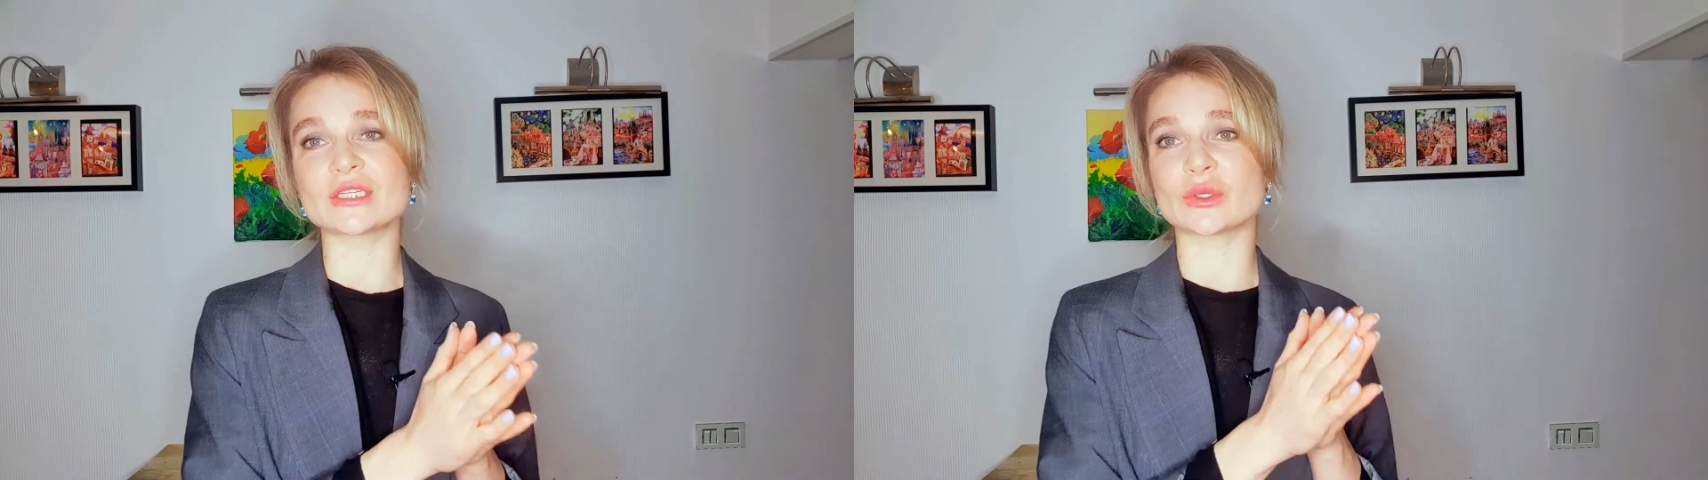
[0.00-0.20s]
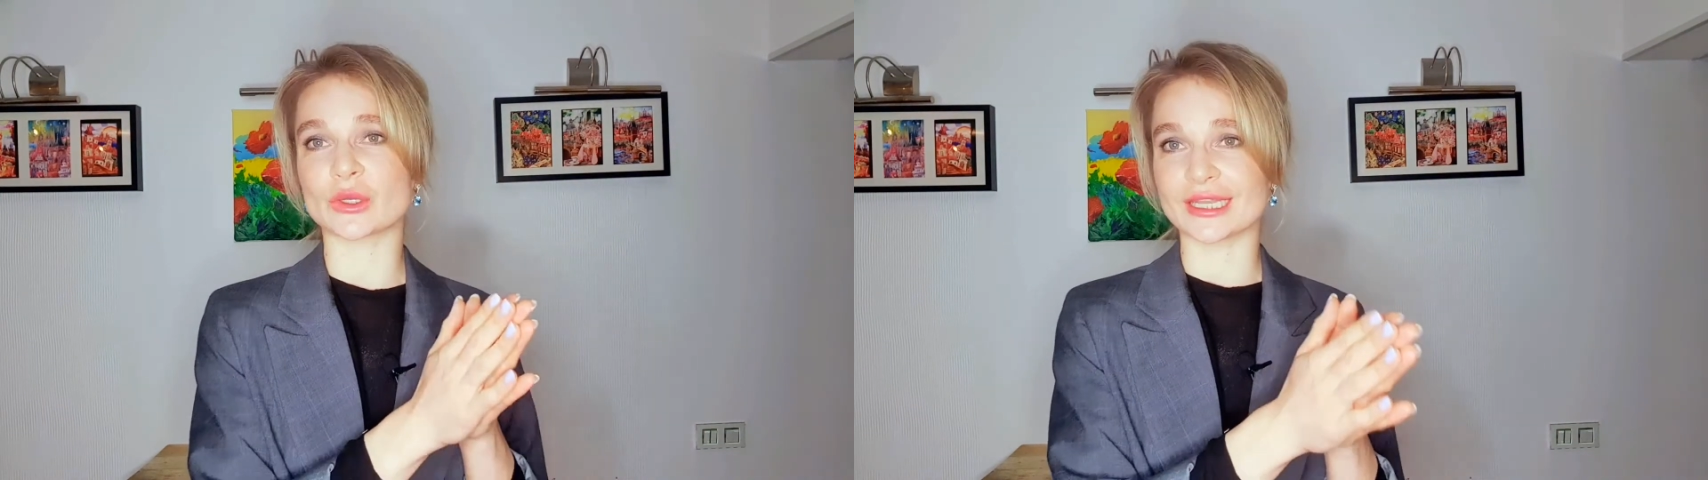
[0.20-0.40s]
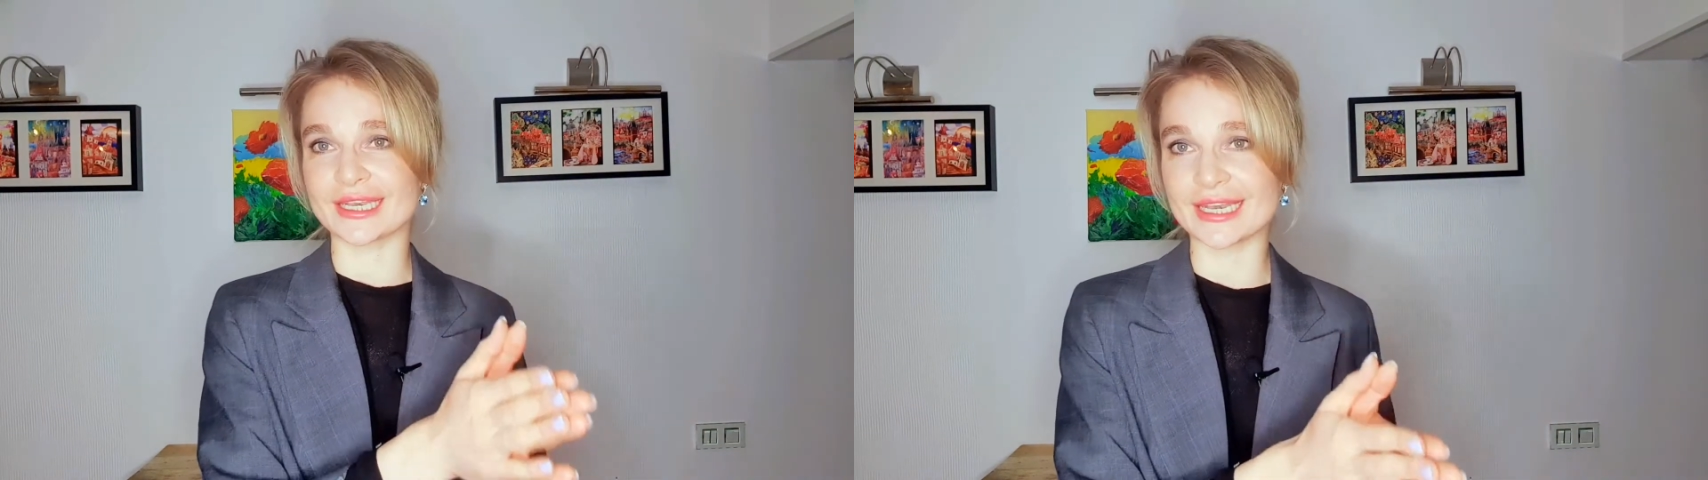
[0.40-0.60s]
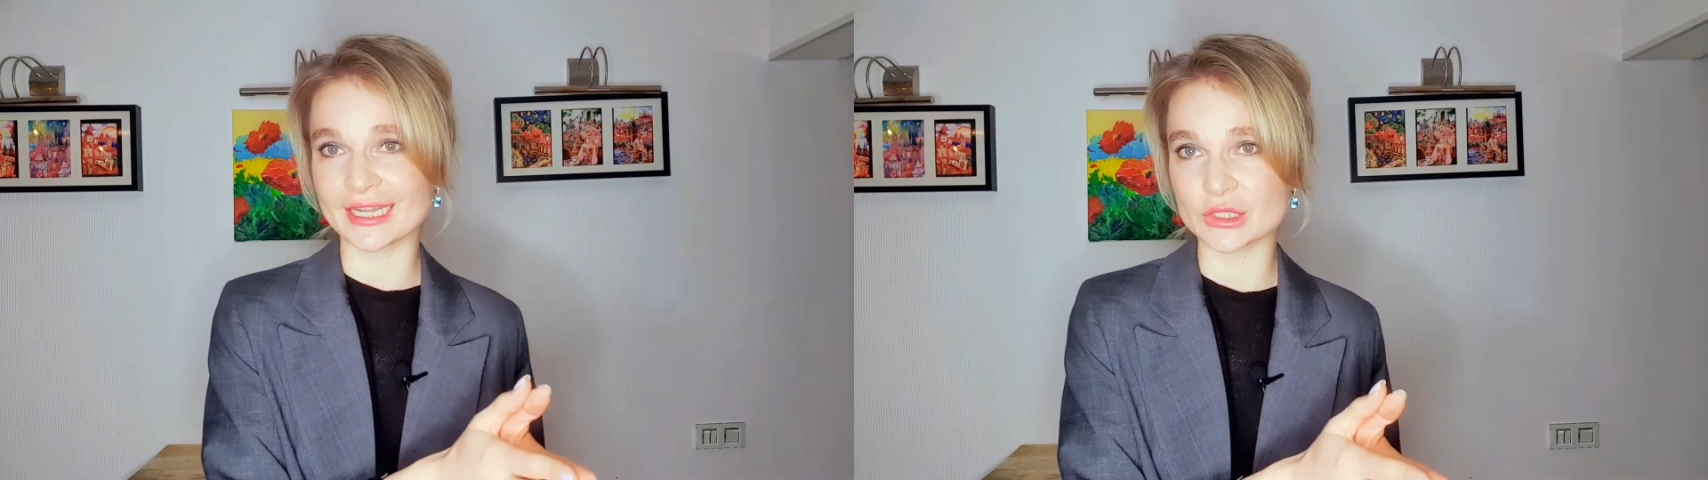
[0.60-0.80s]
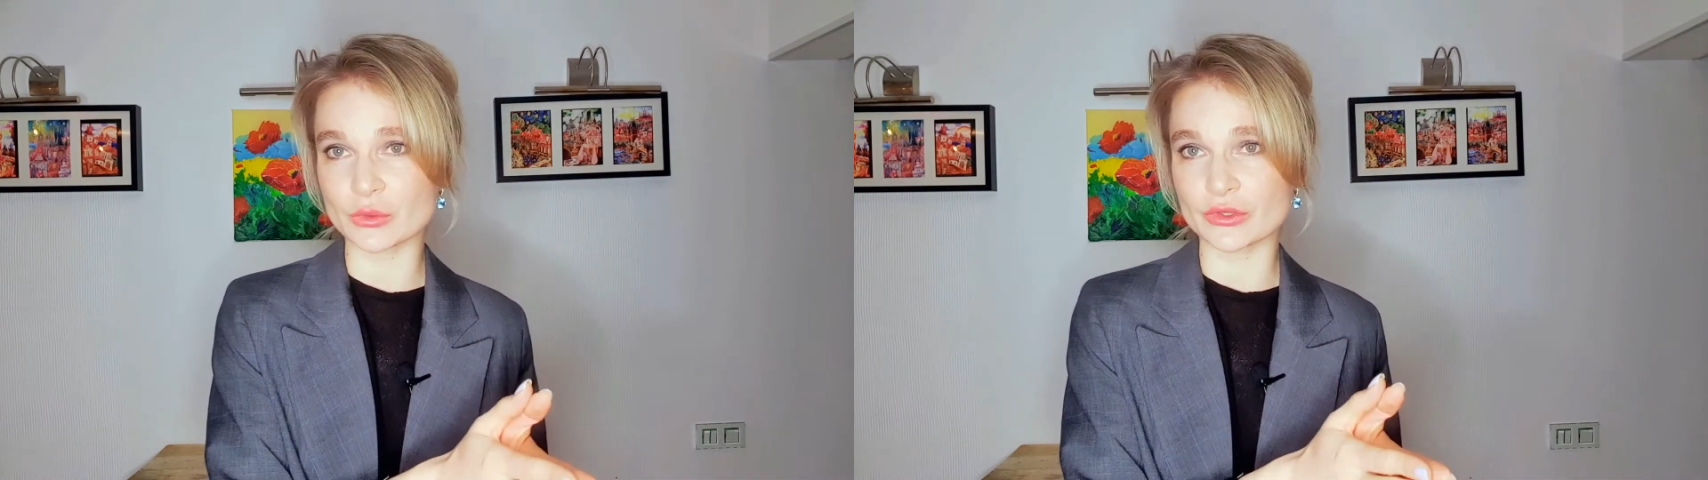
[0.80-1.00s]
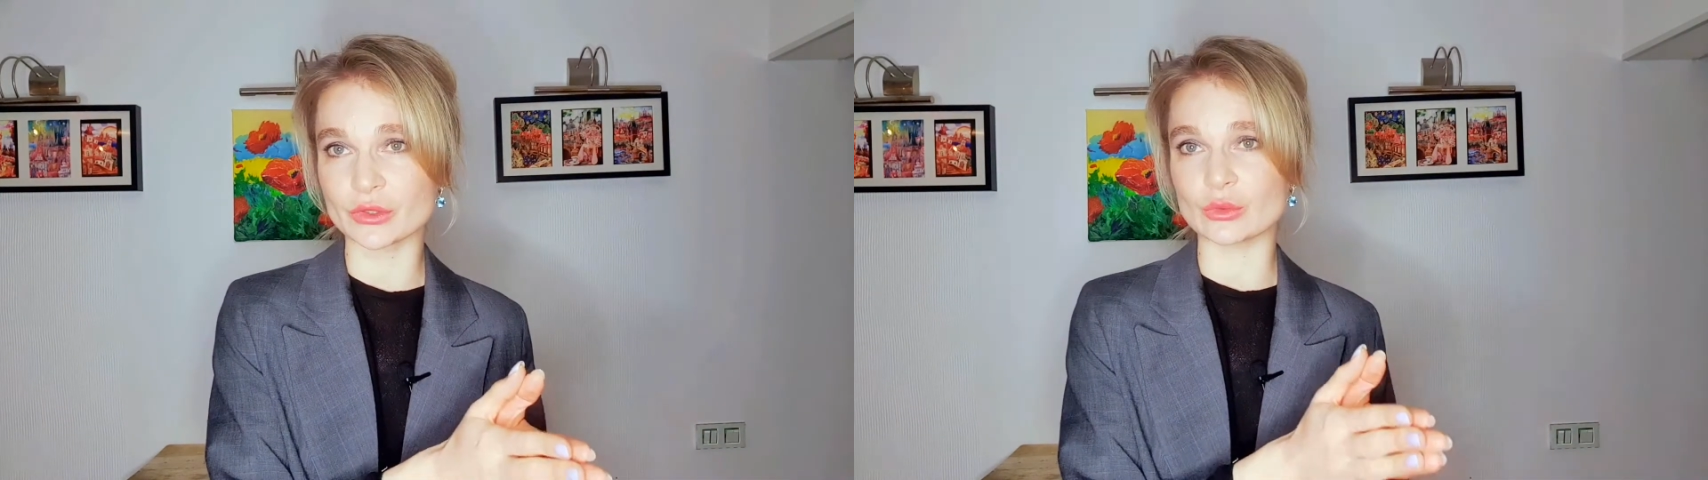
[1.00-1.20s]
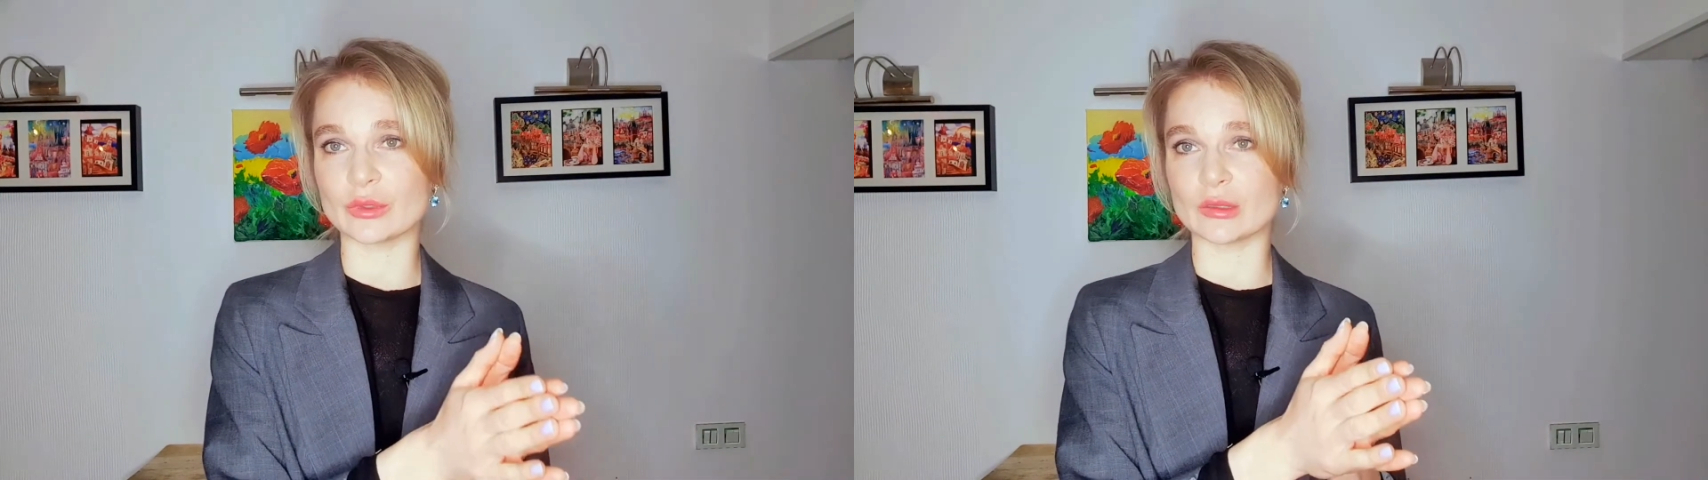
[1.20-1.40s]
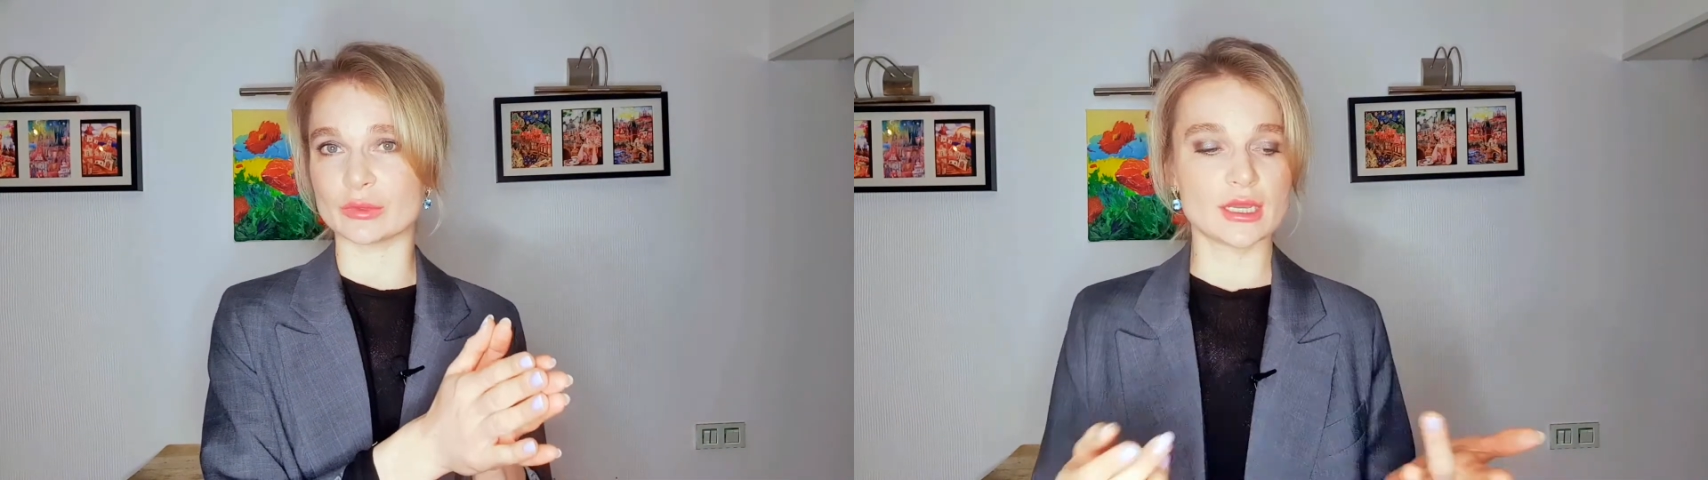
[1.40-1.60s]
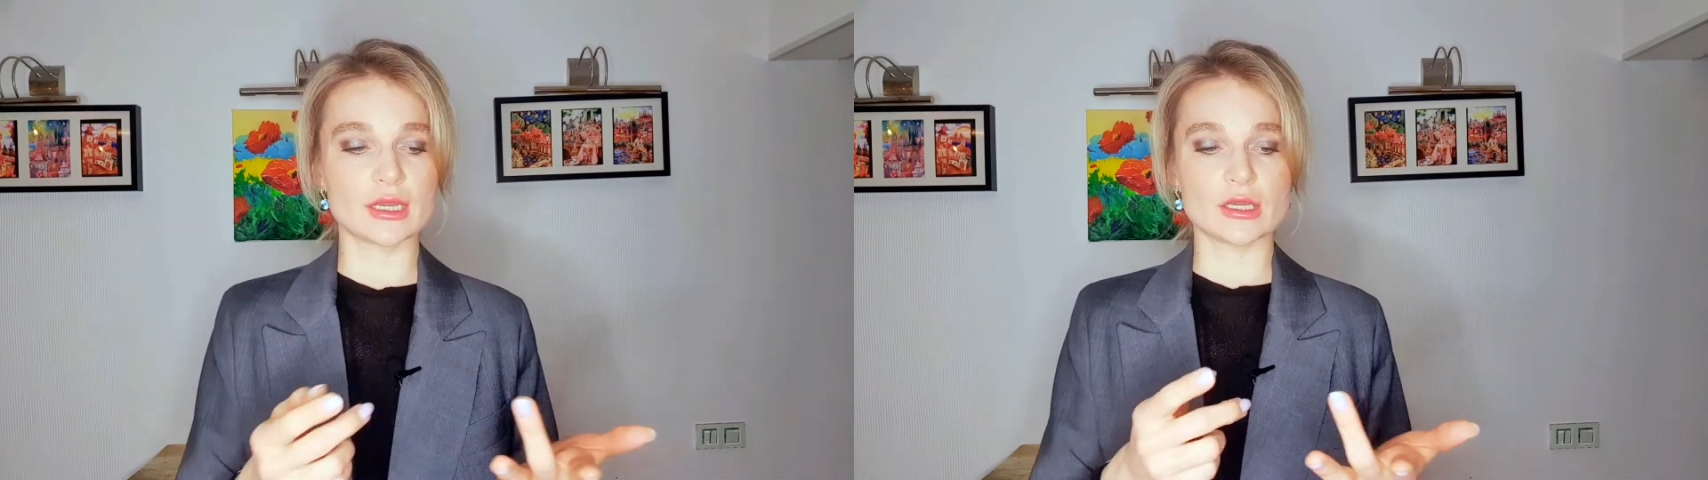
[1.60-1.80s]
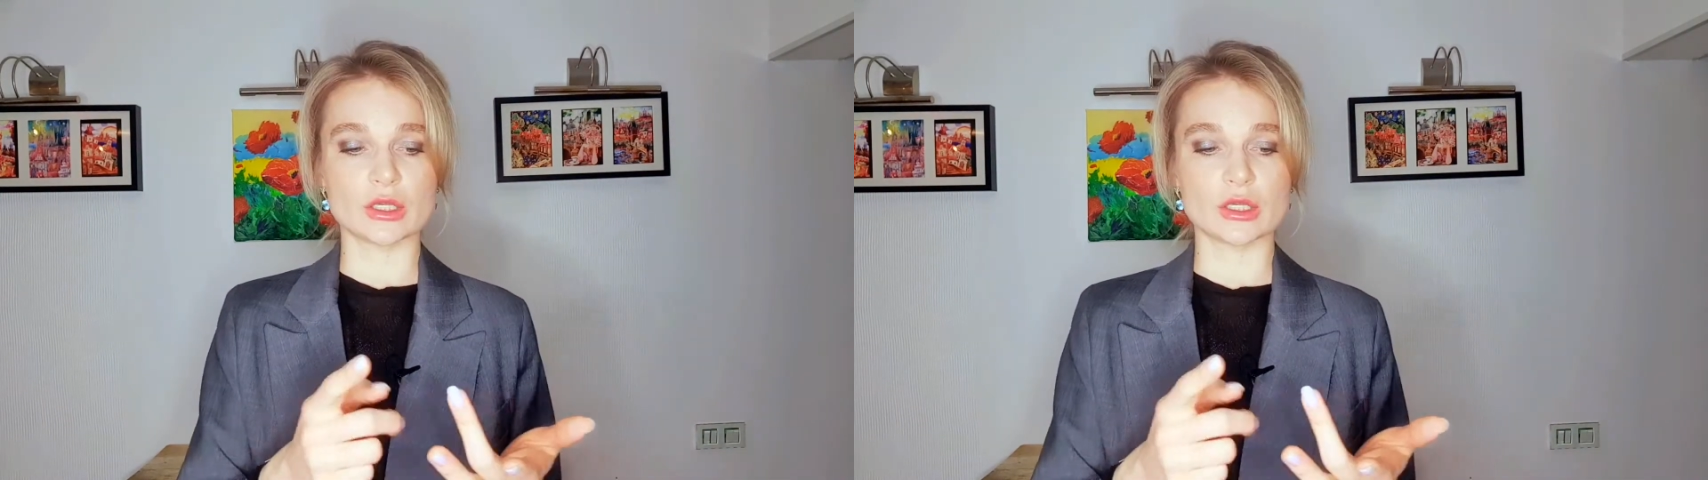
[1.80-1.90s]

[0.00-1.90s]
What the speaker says: to connect with new people.